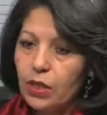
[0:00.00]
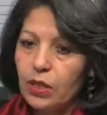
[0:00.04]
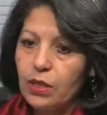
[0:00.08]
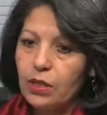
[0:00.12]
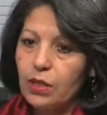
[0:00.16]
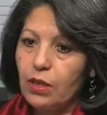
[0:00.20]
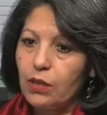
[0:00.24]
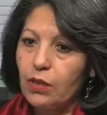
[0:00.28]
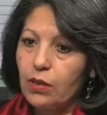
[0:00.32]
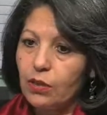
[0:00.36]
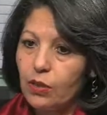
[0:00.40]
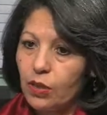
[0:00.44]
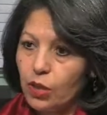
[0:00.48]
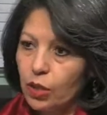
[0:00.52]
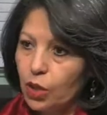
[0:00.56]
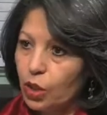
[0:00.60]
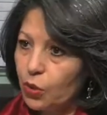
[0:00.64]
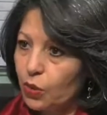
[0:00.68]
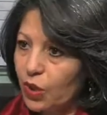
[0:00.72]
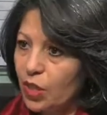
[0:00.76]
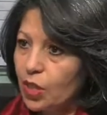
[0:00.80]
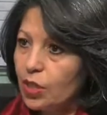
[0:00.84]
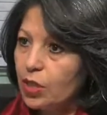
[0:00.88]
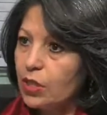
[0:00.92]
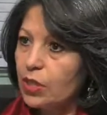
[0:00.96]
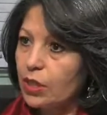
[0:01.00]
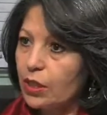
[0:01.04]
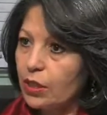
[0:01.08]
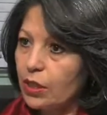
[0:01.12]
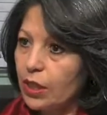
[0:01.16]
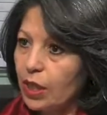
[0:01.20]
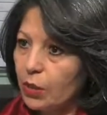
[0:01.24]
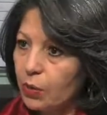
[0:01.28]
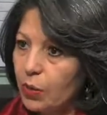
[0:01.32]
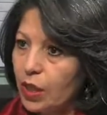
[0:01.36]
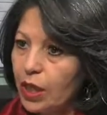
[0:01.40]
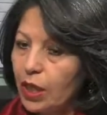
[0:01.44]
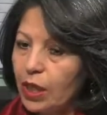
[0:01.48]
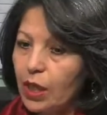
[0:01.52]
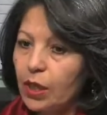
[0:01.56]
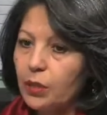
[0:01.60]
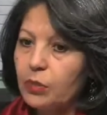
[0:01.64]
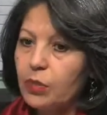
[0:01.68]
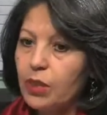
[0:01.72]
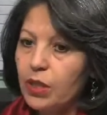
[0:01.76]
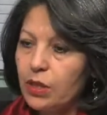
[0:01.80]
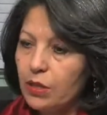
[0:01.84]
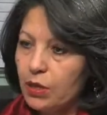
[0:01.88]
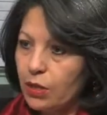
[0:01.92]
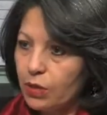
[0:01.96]
These are not situations that I make
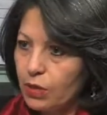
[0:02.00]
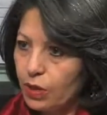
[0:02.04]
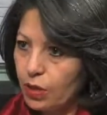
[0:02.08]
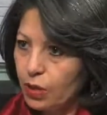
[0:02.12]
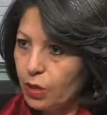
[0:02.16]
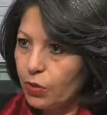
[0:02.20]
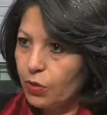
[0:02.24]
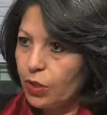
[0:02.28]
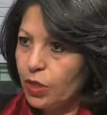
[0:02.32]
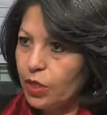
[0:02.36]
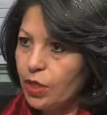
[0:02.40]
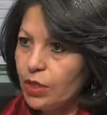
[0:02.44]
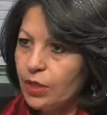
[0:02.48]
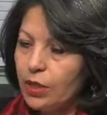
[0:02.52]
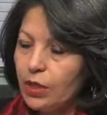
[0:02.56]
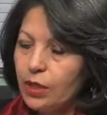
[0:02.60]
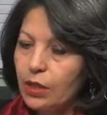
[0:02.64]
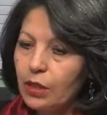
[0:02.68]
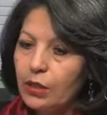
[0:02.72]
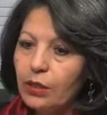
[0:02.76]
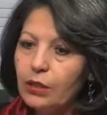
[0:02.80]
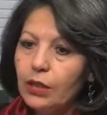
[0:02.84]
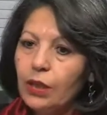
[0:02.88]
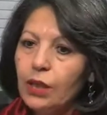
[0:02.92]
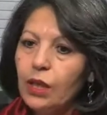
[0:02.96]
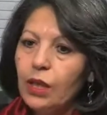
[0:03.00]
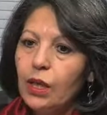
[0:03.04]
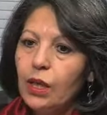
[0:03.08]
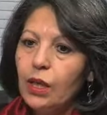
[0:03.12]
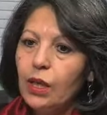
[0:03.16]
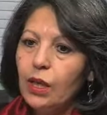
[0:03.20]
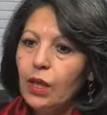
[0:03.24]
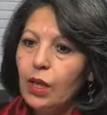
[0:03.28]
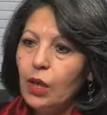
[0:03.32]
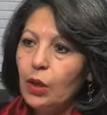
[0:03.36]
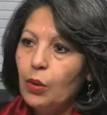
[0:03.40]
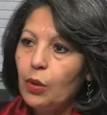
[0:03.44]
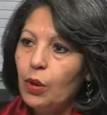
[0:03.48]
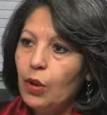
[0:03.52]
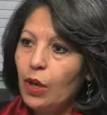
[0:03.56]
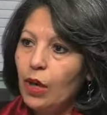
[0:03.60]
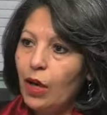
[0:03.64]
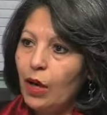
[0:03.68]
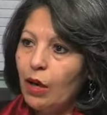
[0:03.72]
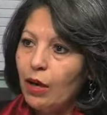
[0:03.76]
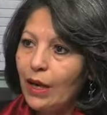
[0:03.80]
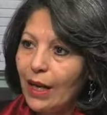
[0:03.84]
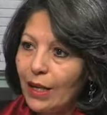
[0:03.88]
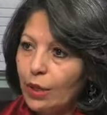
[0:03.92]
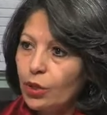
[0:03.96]
up. These are situations that
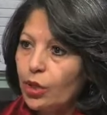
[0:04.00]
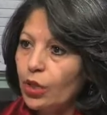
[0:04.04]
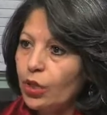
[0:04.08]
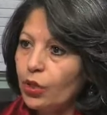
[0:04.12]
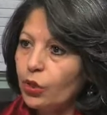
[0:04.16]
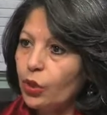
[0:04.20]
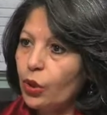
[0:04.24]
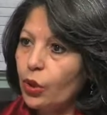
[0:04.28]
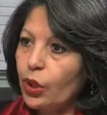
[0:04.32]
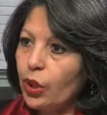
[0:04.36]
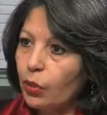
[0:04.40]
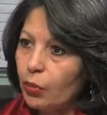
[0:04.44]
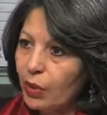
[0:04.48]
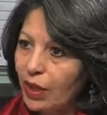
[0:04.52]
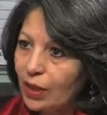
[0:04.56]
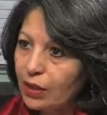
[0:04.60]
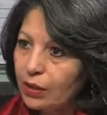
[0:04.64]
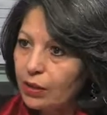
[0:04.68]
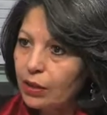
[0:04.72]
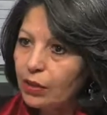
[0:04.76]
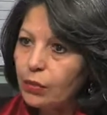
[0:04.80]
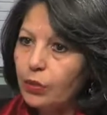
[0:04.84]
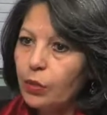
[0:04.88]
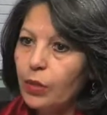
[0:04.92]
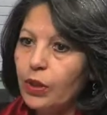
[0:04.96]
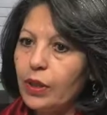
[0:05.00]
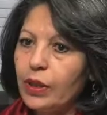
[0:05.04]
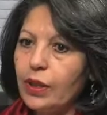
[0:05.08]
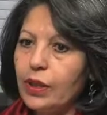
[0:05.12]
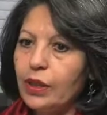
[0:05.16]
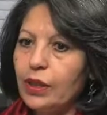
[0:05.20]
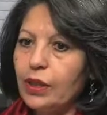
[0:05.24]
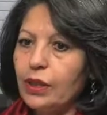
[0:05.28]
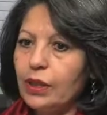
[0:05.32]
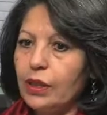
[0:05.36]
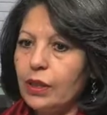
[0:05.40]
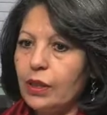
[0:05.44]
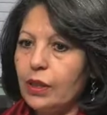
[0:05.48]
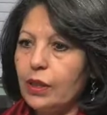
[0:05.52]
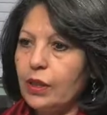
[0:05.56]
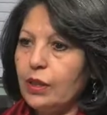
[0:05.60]
are actually documented by